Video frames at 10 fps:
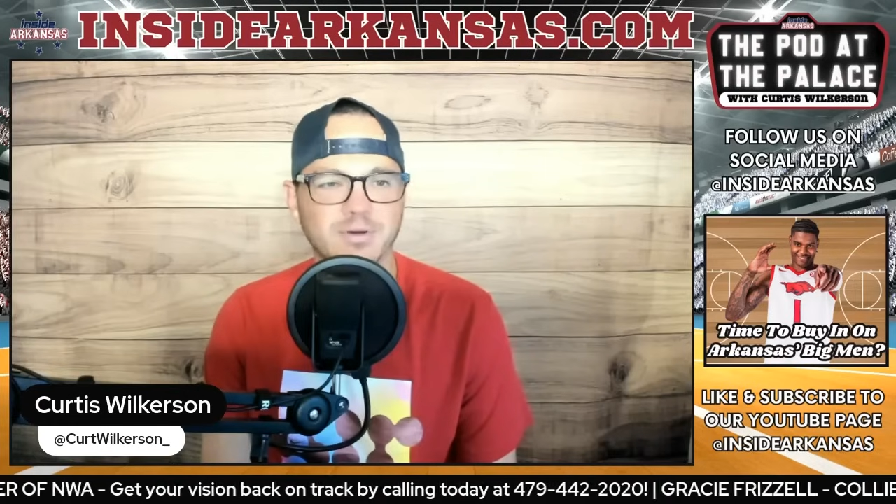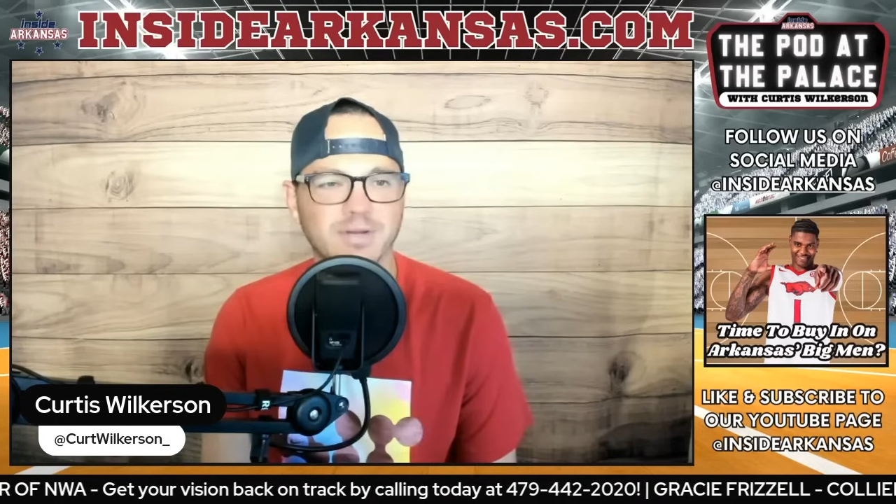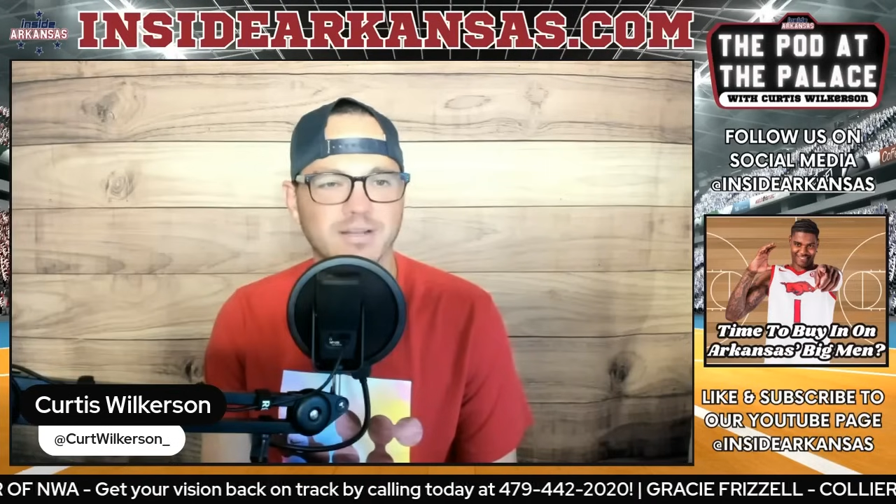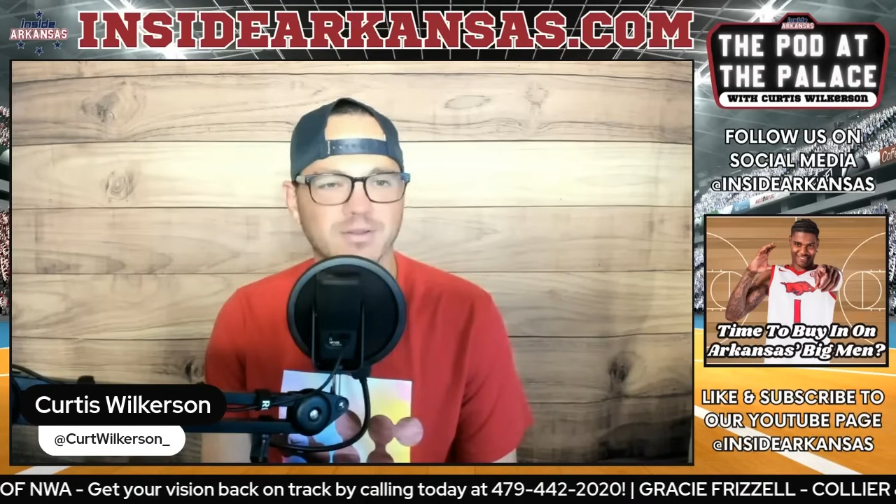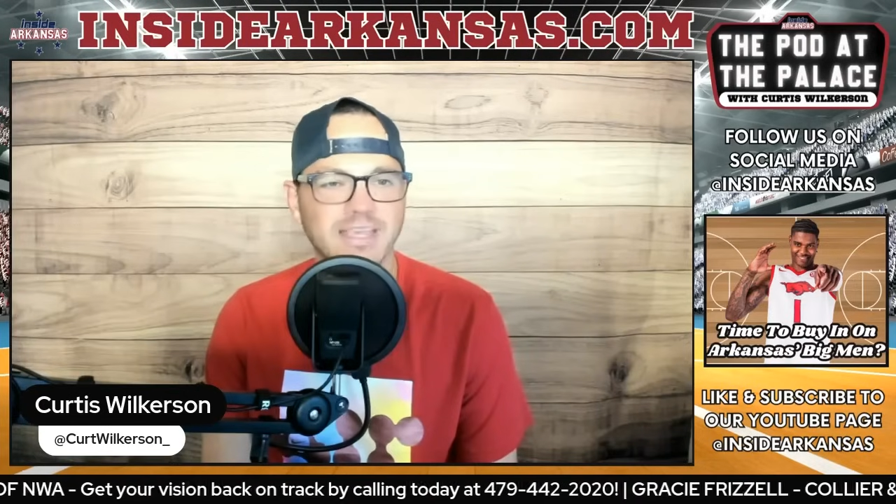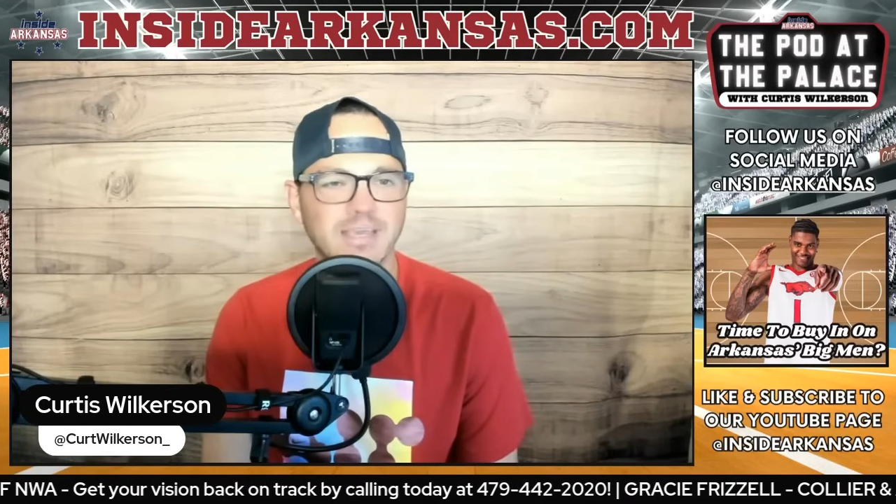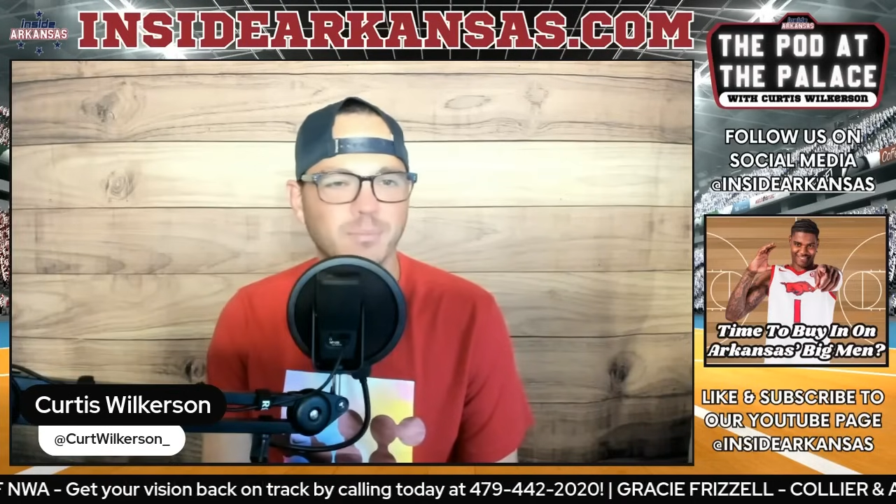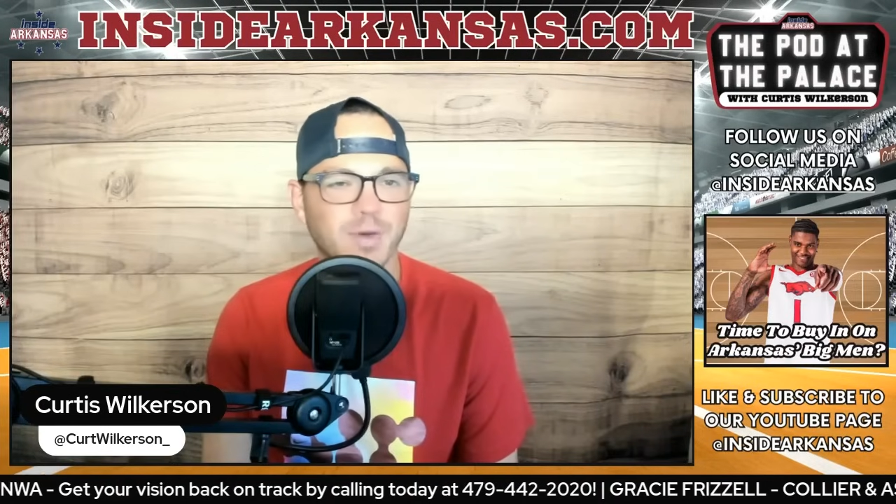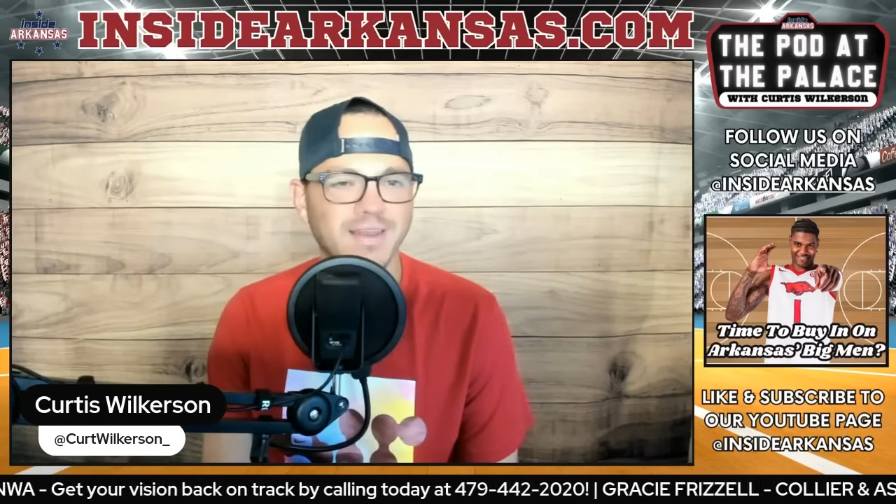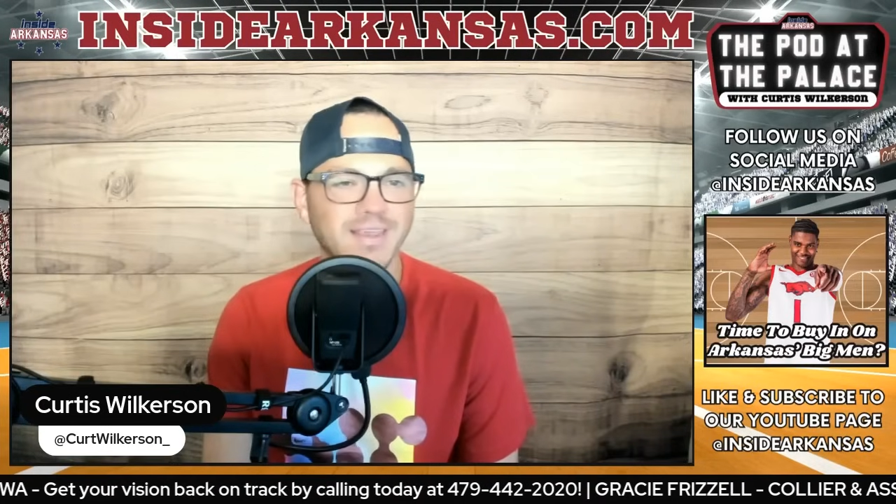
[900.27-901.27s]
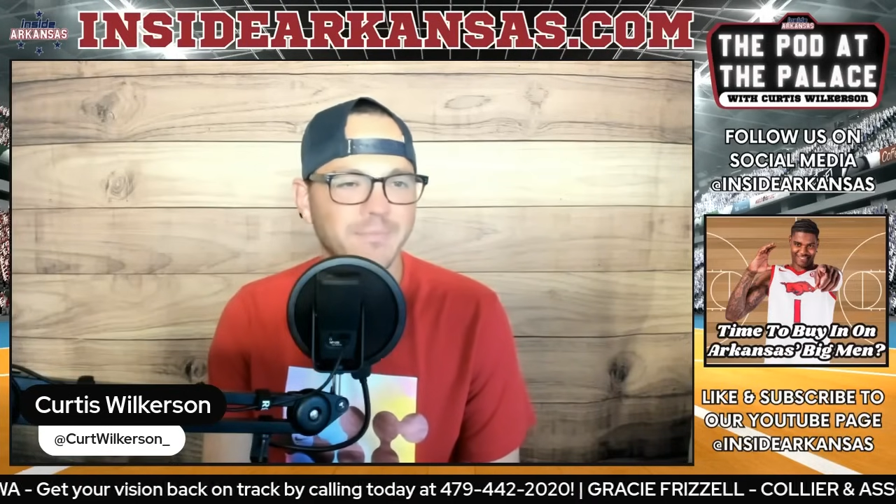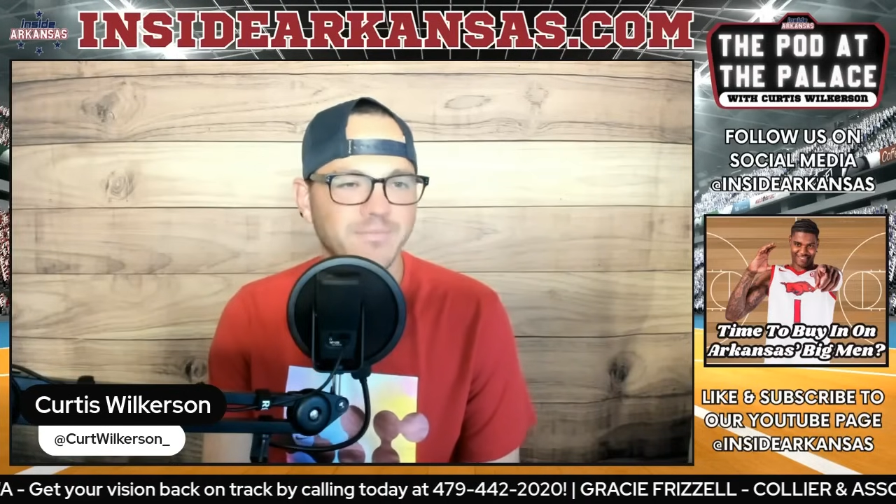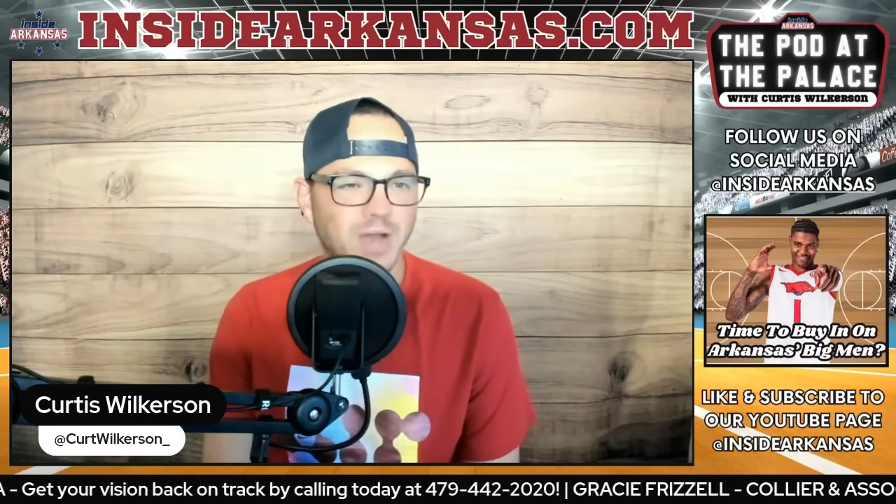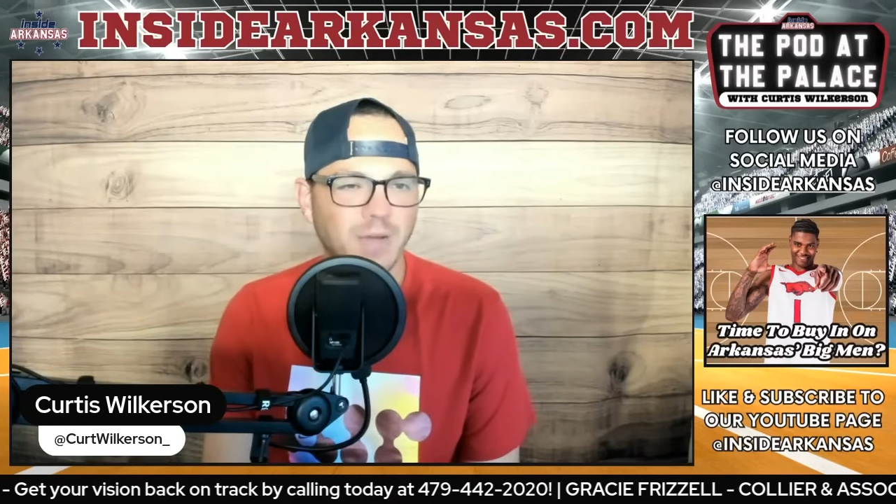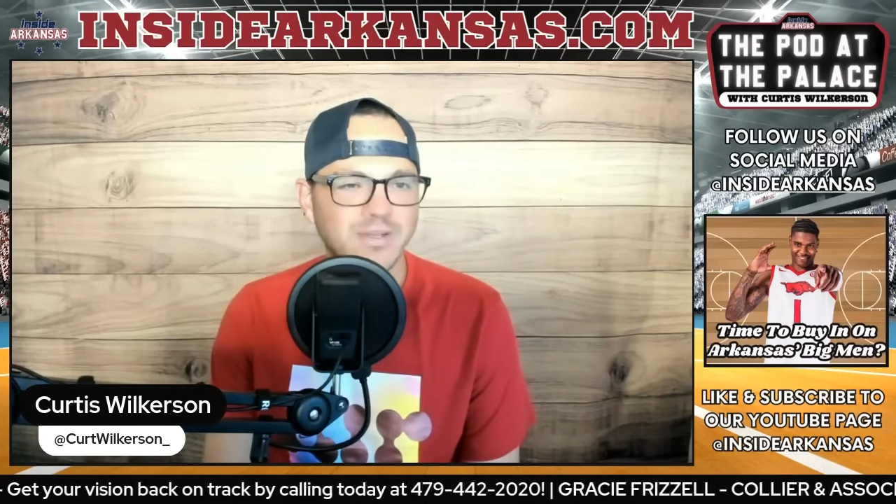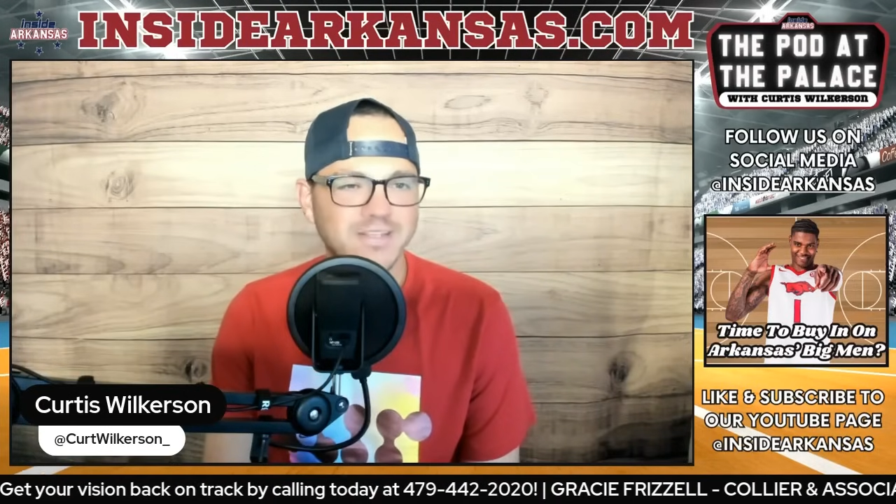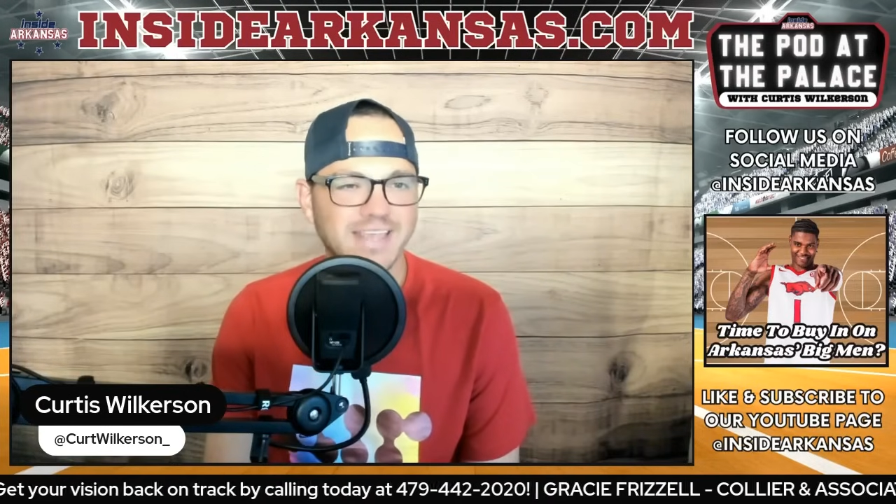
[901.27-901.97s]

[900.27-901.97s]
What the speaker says: to leap, but I wouldn't